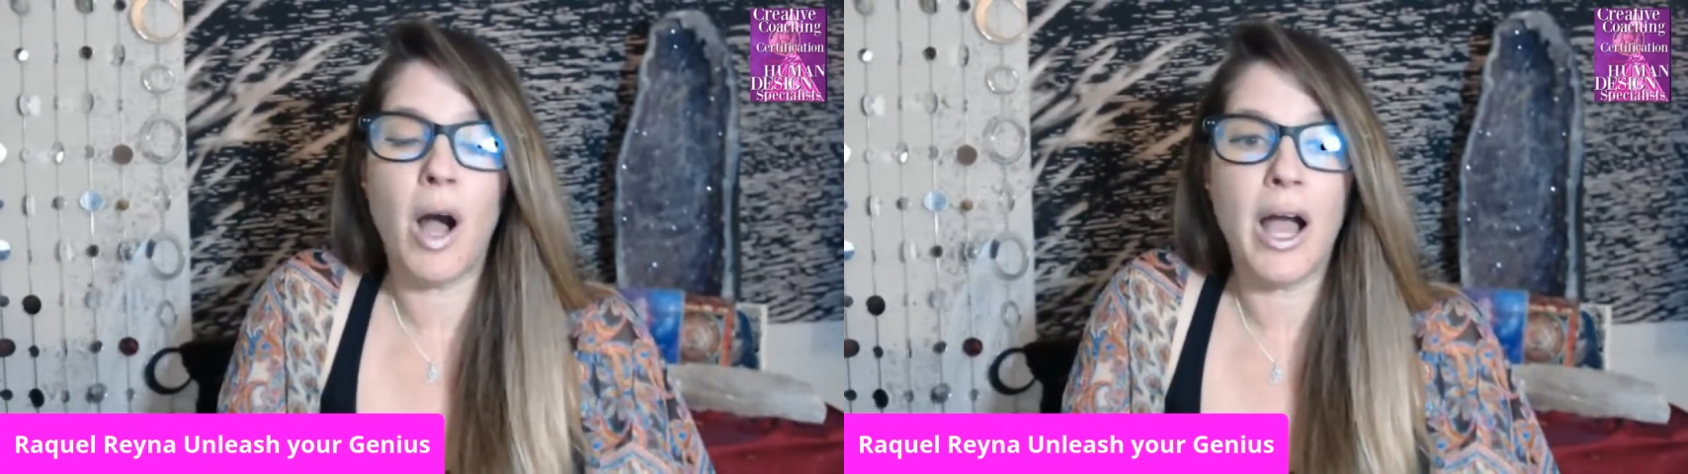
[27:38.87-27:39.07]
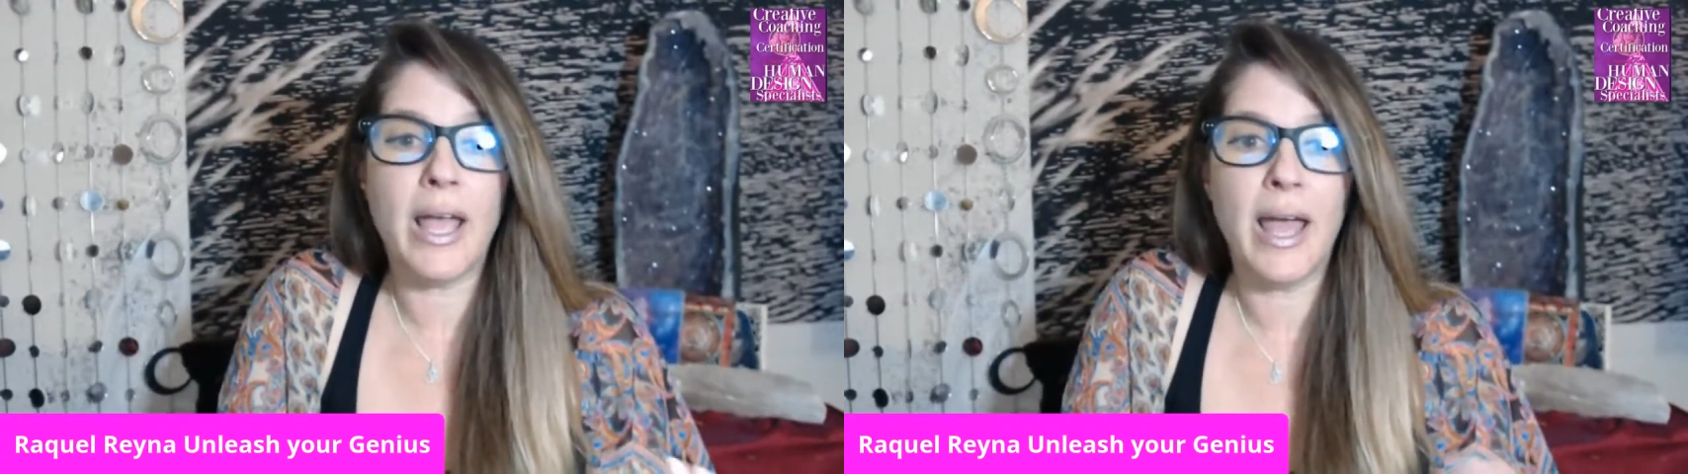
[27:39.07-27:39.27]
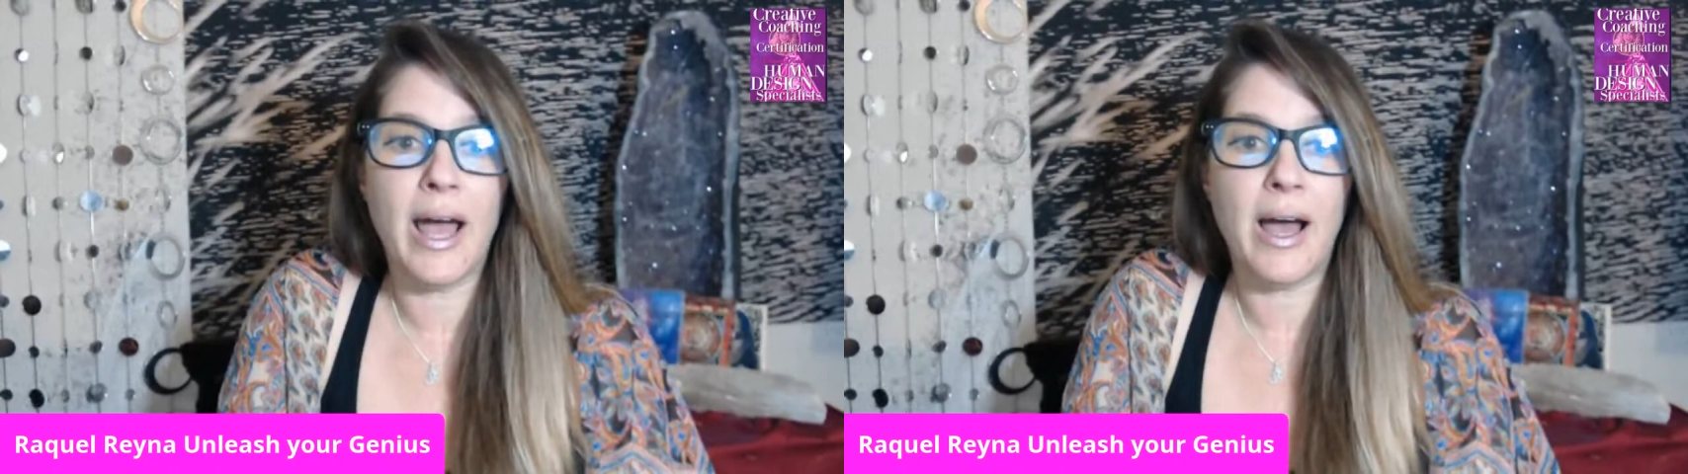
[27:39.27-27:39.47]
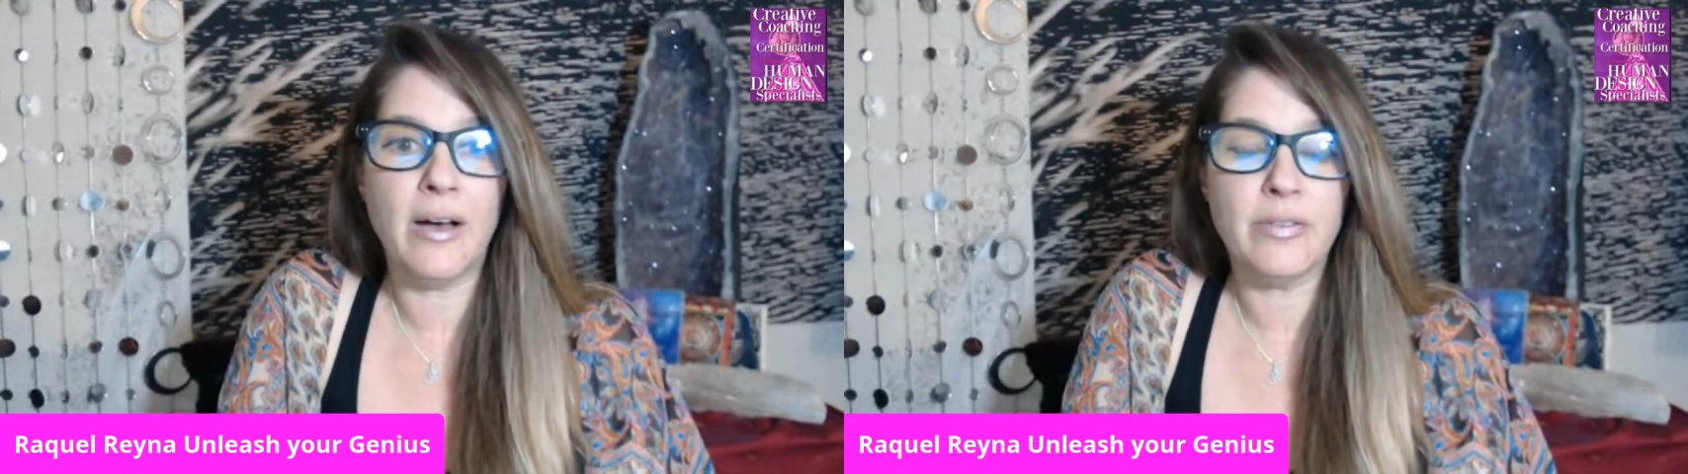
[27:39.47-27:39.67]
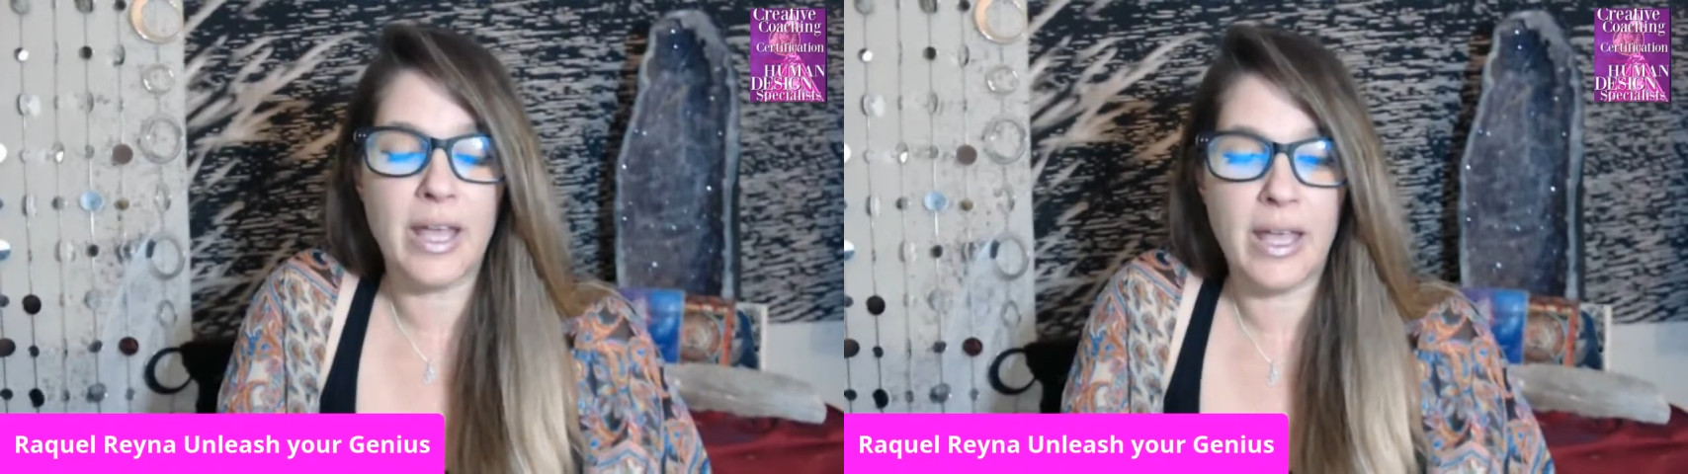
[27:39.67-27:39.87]
I
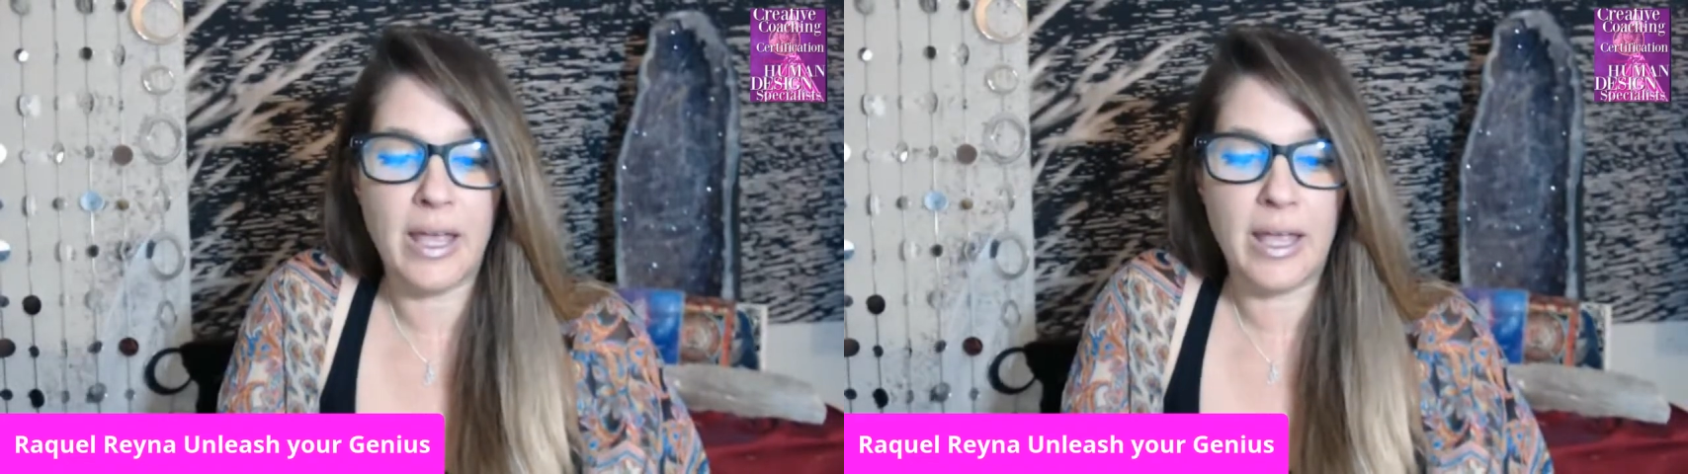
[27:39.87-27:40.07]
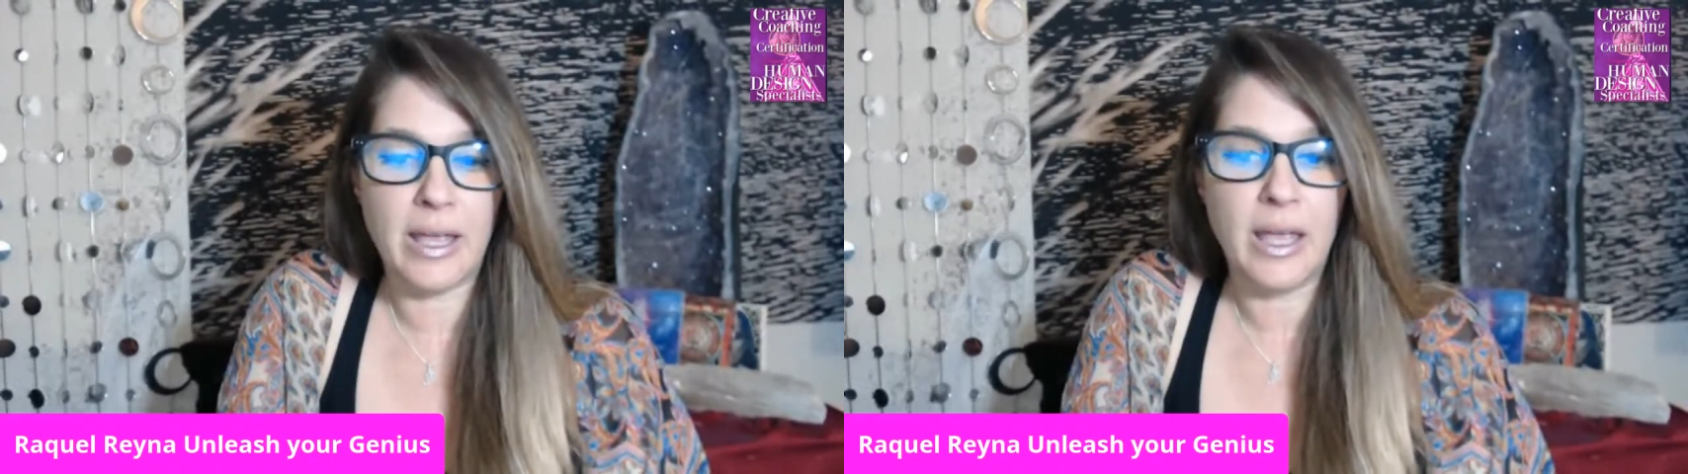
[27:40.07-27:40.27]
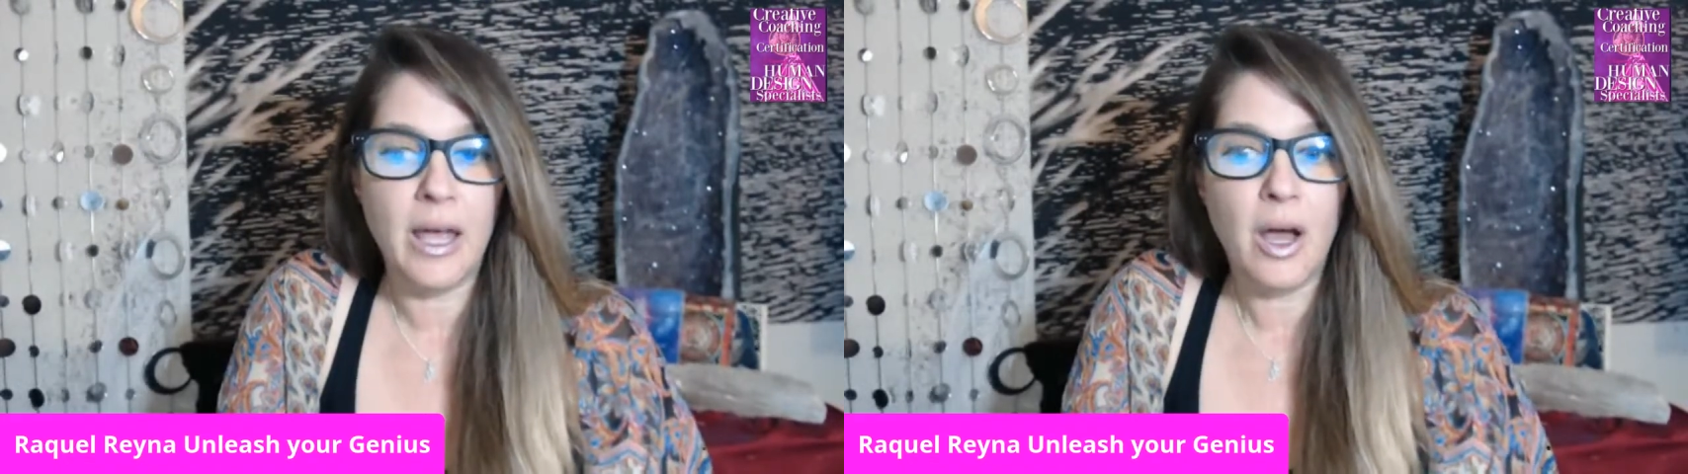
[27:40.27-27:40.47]
have a